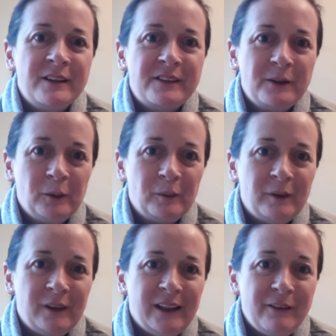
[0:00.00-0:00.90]
So
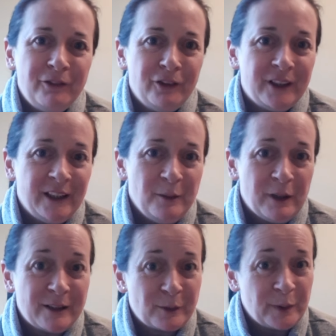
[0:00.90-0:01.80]
I haven't written any
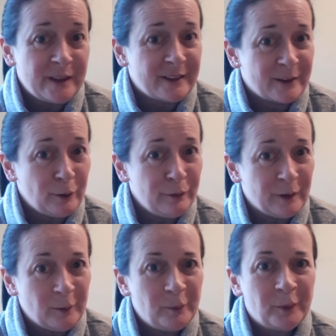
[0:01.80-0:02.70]
masterpieces so
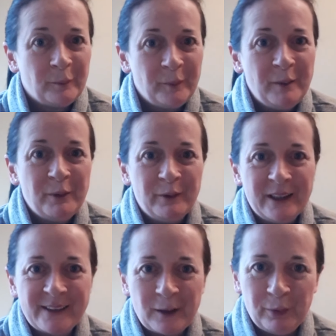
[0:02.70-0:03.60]
far, but maybe when
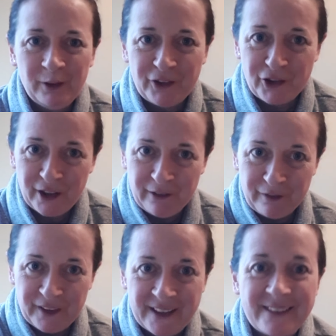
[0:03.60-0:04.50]
I stop all the chilling
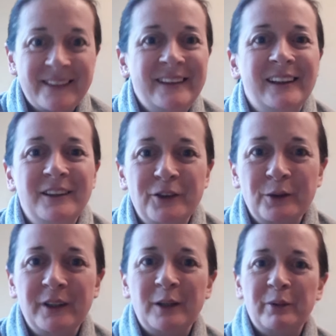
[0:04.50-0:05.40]
phase, then I'll
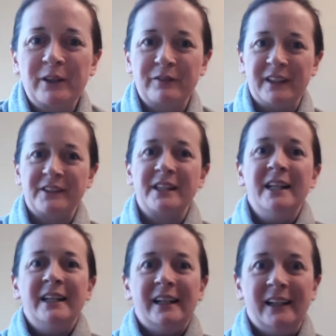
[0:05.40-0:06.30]
do a little bit of that
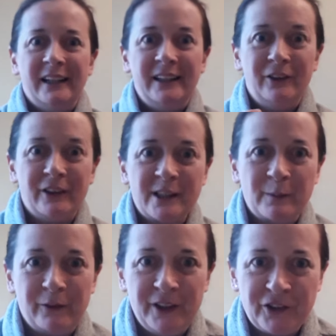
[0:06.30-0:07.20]
inner
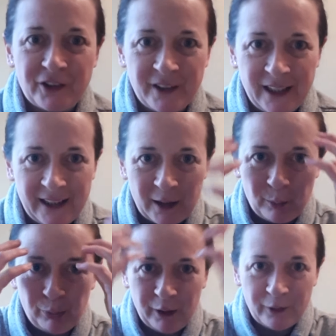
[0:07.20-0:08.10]
exploration and I'll
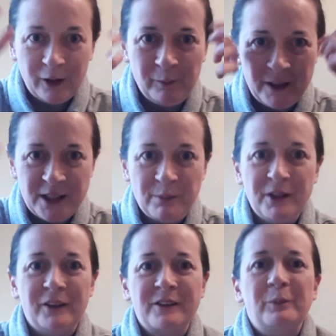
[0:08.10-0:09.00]
pull out all my deep
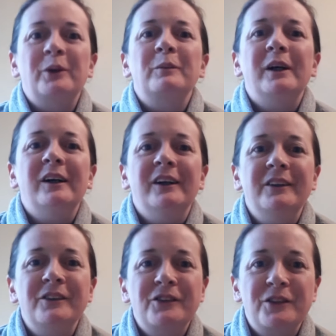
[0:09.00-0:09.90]
thoughts and put them
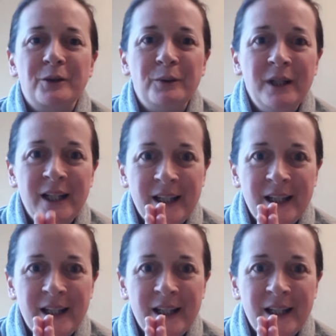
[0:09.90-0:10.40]
onto